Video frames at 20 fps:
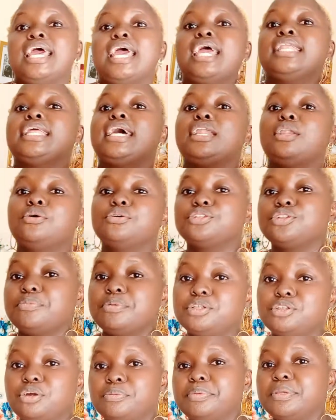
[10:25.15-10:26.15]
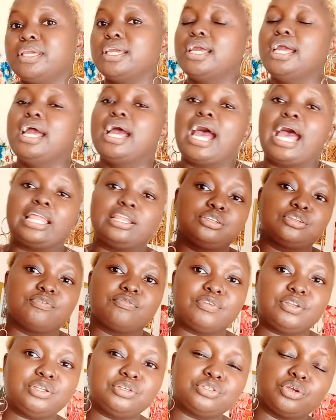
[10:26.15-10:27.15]
And I'll also be dropping a lot
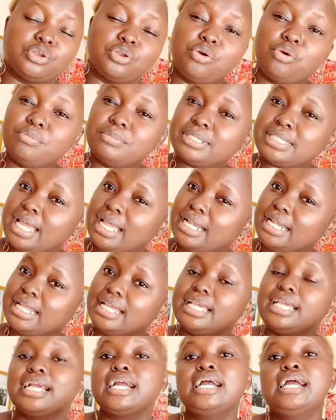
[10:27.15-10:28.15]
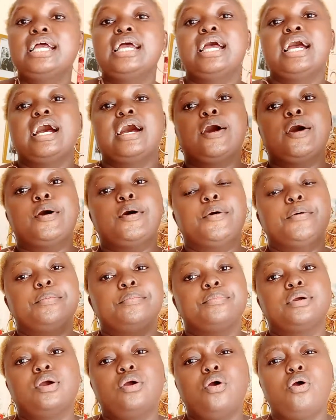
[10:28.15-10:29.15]
of videos on home styling,
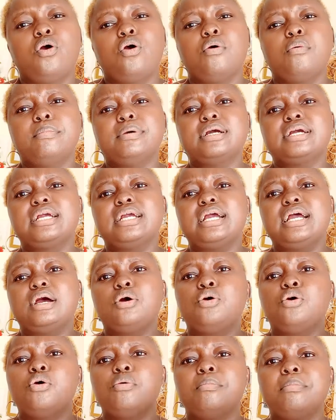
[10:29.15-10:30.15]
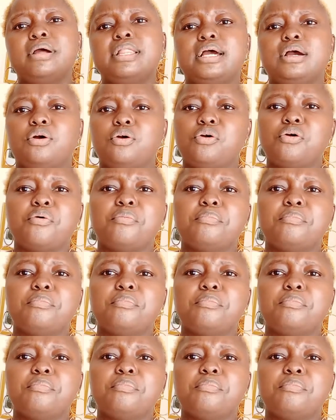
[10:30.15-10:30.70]
home improvement,